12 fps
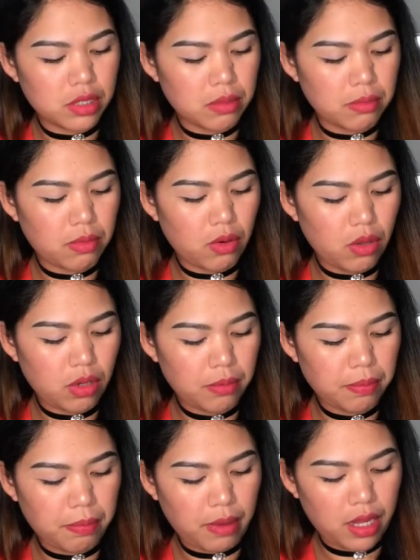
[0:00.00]
a ball
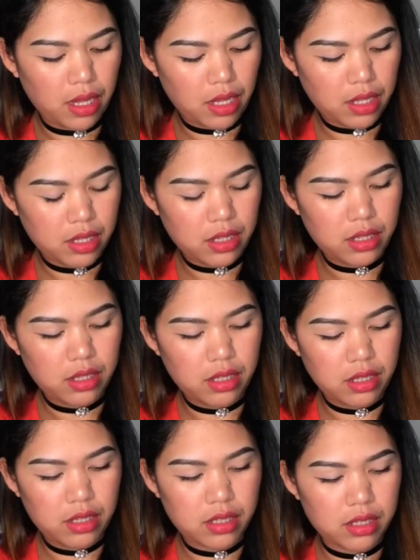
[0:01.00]
pen
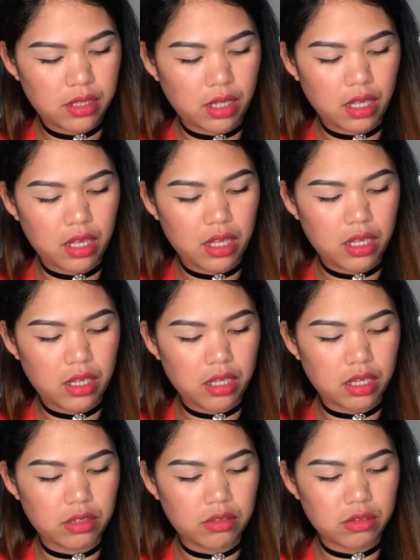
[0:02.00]
thing.
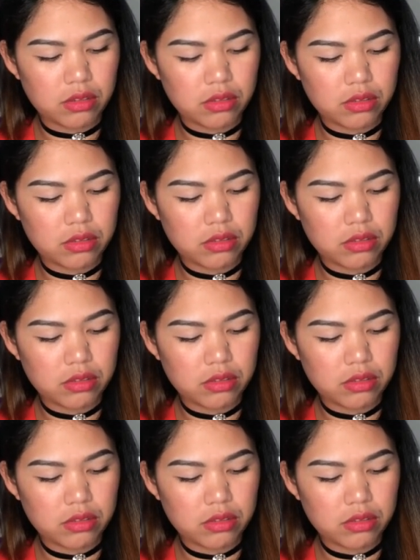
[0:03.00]
I don't know.